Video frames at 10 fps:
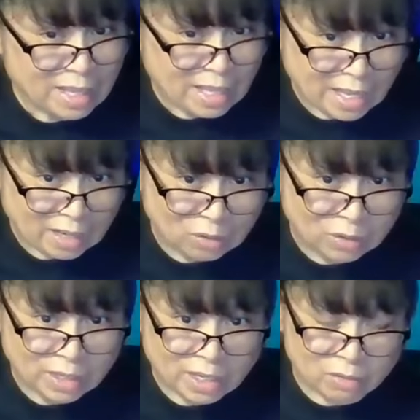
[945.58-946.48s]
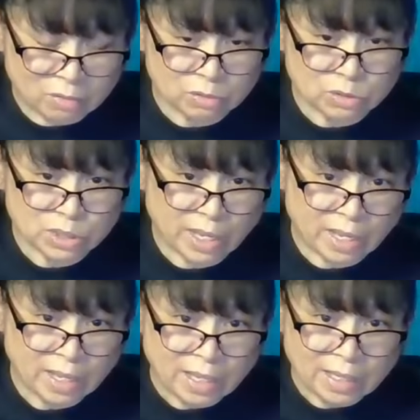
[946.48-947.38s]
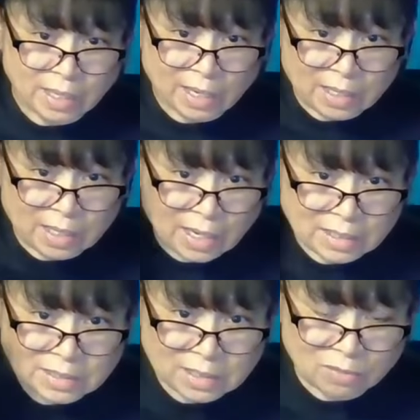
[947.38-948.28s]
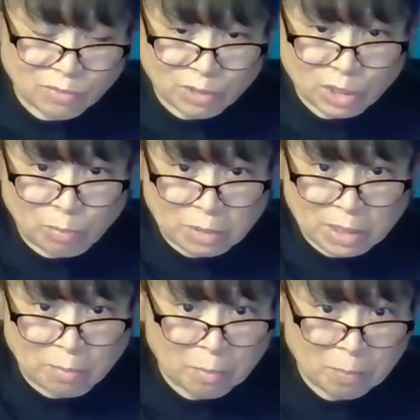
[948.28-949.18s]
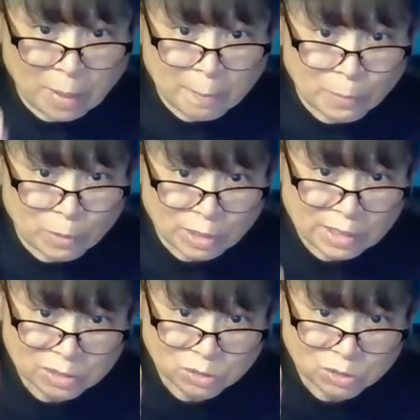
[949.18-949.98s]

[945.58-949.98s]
and learn how to crochet. 99 cents for you to become a member in this